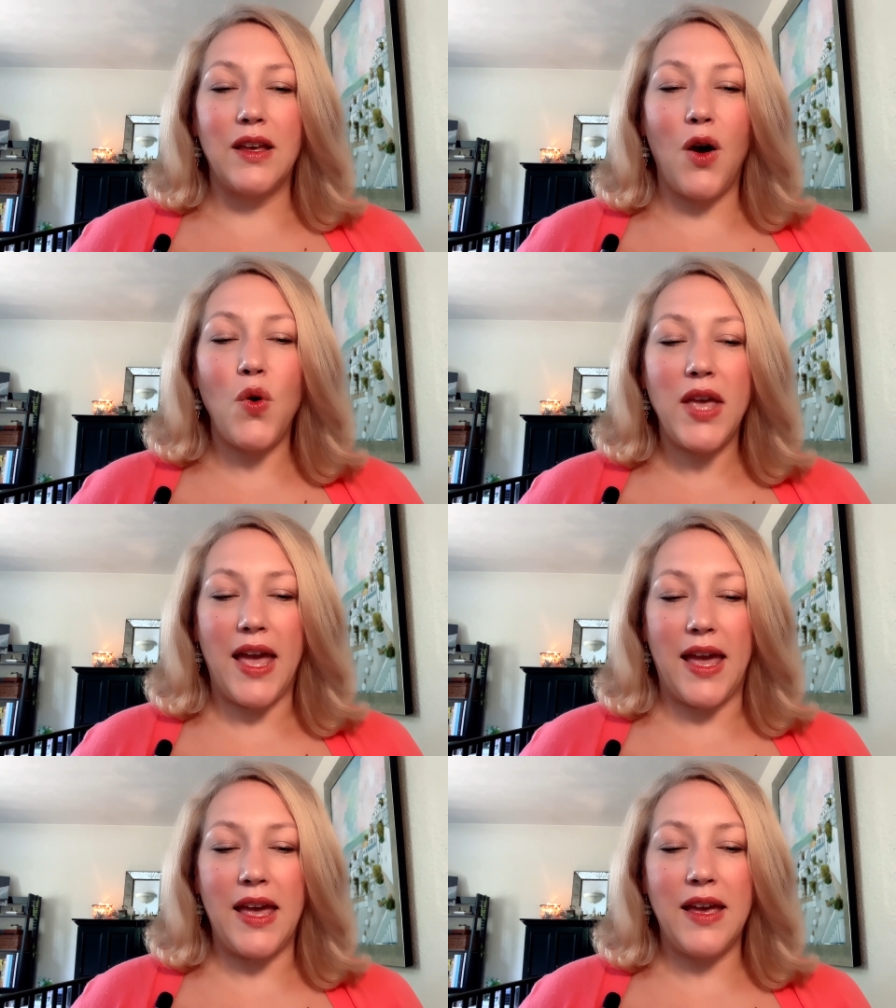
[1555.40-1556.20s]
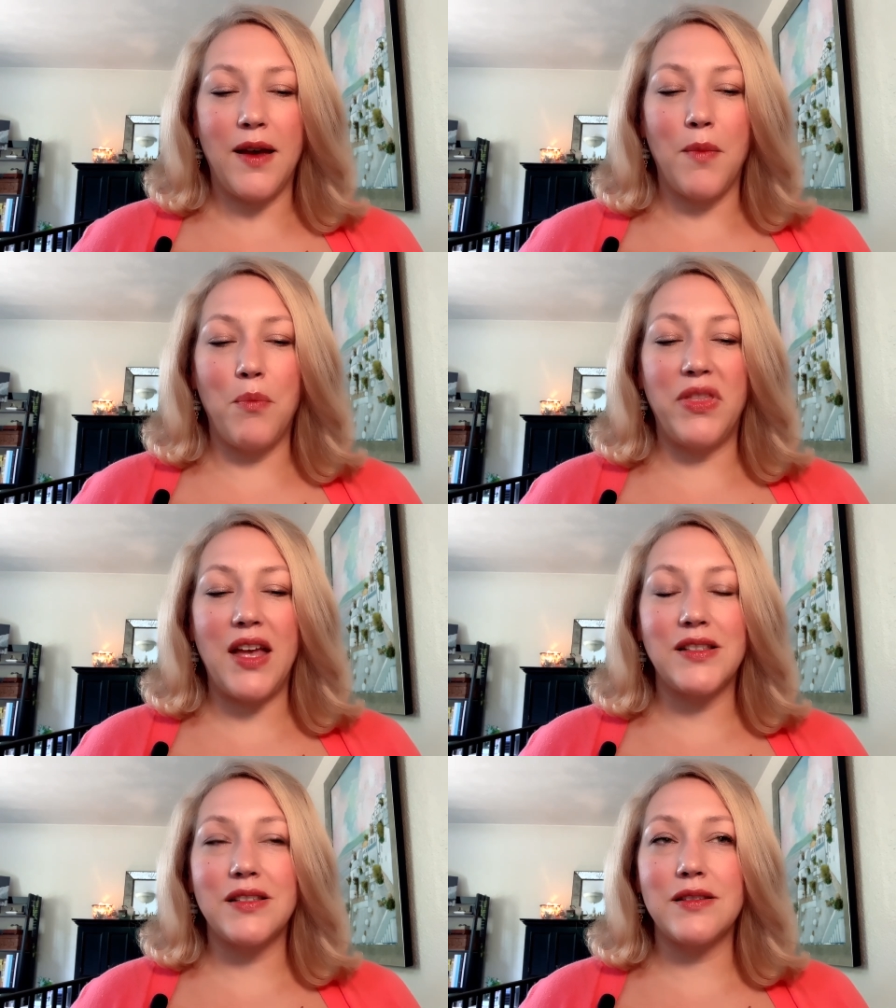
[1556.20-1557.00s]
Okay, but
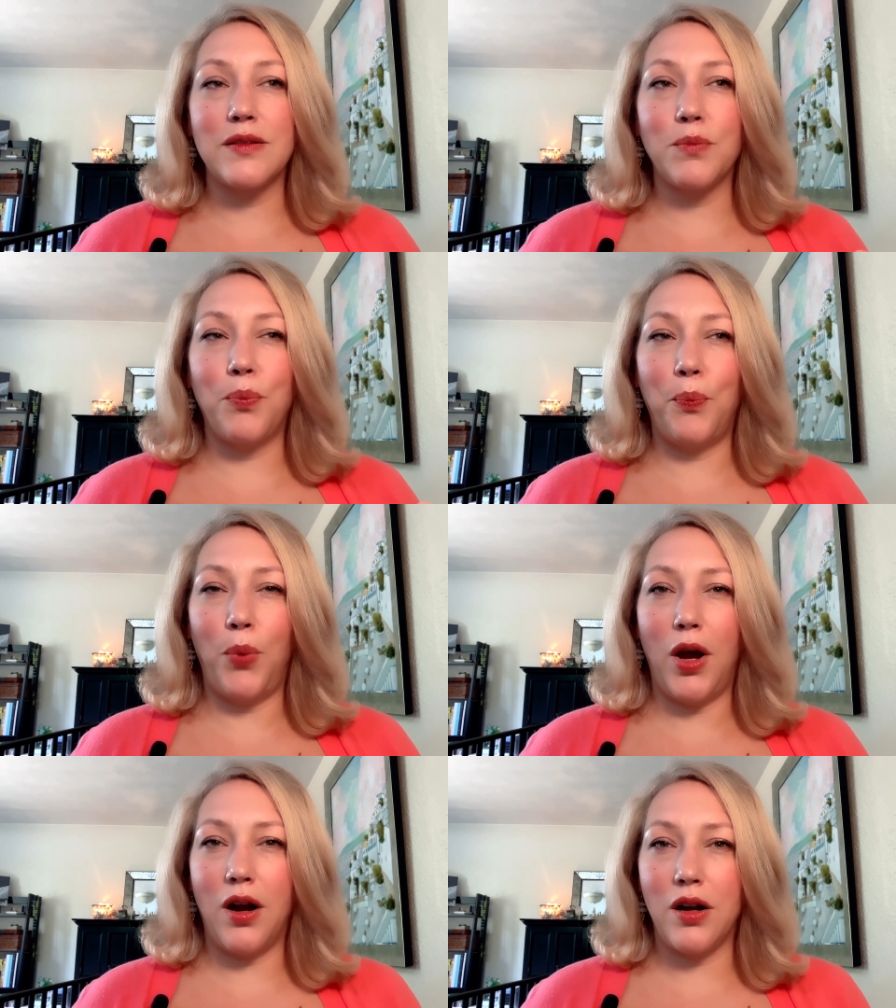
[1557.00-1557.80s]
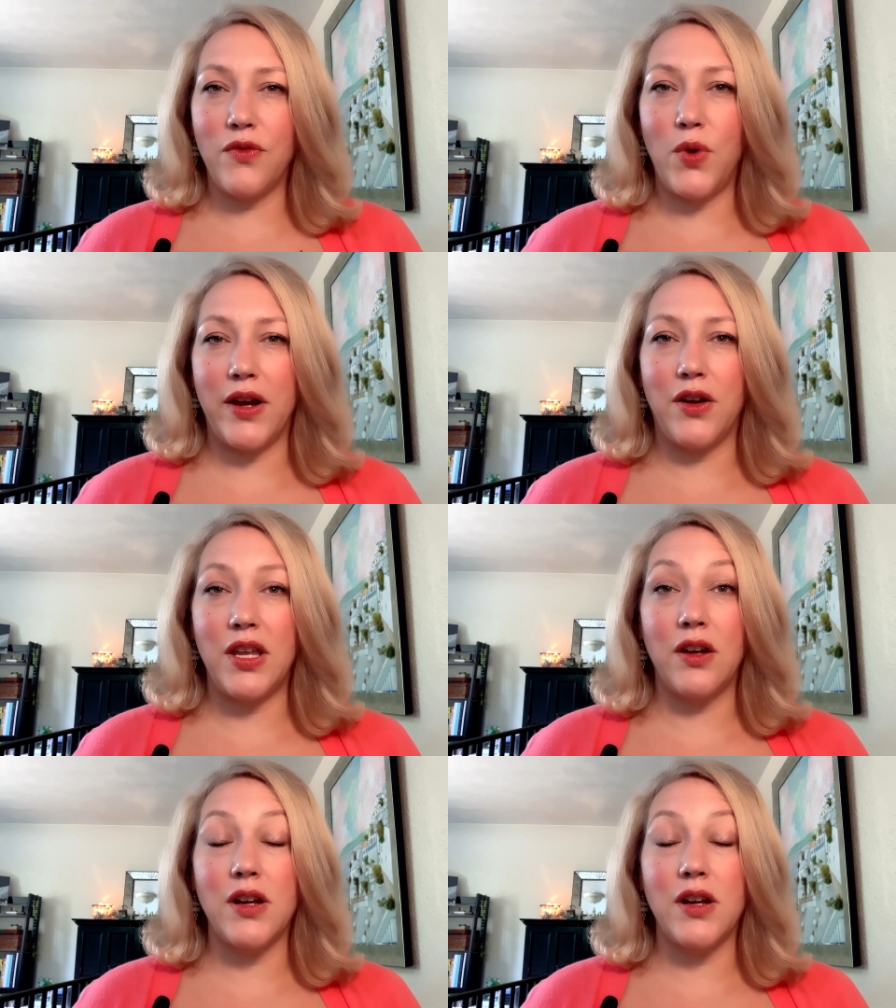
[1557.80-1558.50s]
that's part of why you're here,